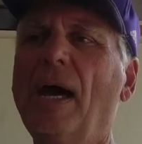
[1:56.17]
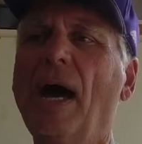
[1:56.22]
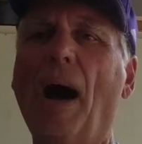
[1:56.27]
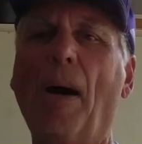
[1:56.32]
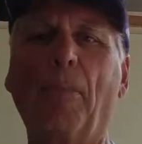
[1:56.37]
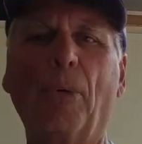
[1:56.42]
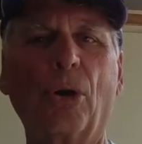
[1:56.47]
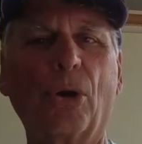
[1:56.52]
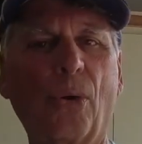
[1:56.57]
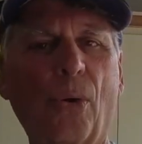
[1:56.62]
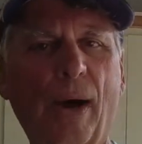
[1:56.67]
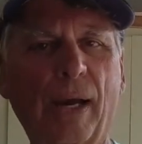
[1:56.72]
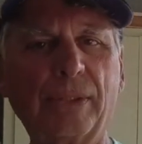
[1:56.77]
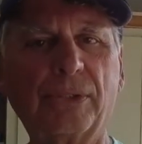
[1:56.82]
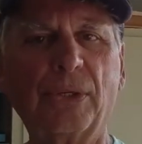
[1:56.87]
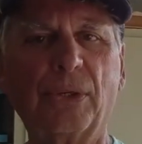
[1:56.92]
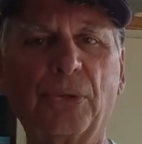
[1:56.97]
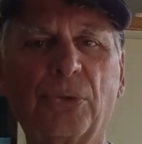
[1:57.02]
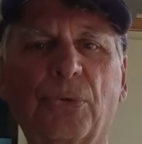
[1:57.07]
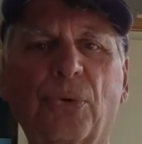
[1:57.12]
I'm gonna go out
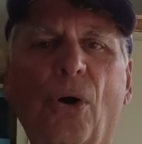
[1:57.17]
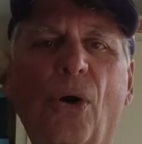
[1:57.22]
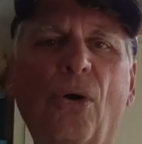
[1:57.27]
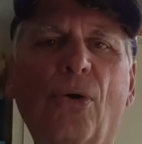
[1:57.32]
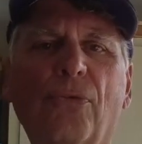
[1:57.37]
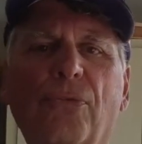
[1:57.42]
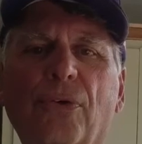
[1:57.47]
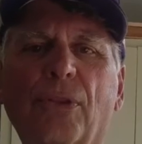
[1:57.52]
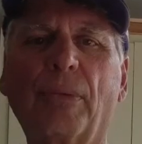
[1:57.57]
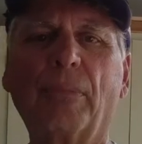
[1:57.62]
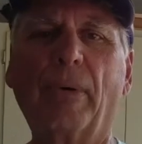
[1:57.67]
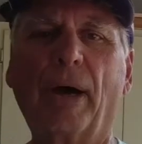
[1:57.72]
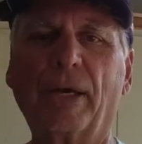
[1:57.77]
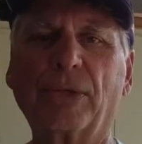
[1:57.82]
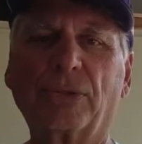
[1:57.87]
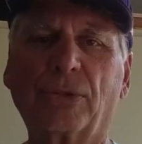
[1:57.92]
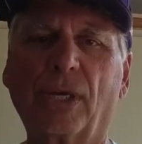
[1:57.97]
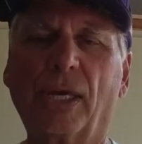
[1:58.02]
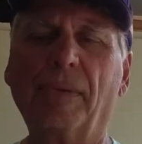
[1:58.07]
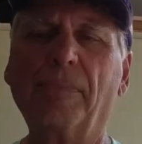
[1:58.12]
there and troll for the
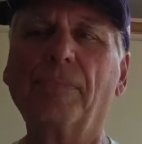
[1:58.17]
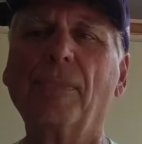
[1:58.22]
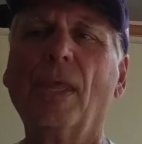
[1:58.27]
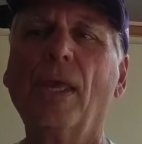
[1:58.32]
muskie.